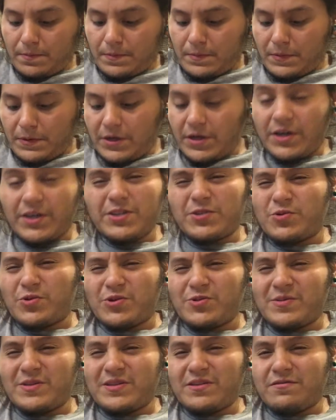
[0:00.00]
cutting towards
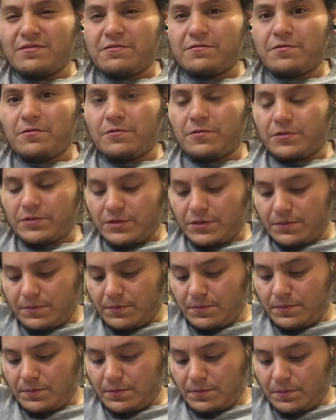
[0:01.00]
myself, of course.
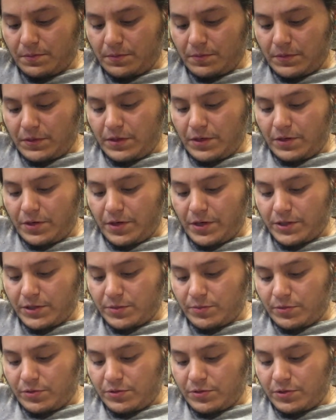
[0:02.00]
I know you're not
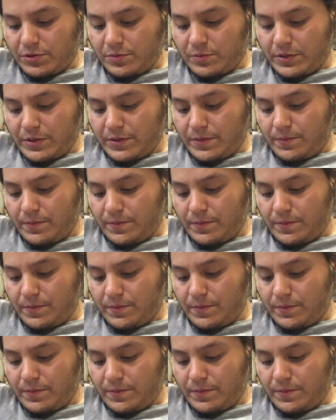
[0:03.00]
supposed to, but...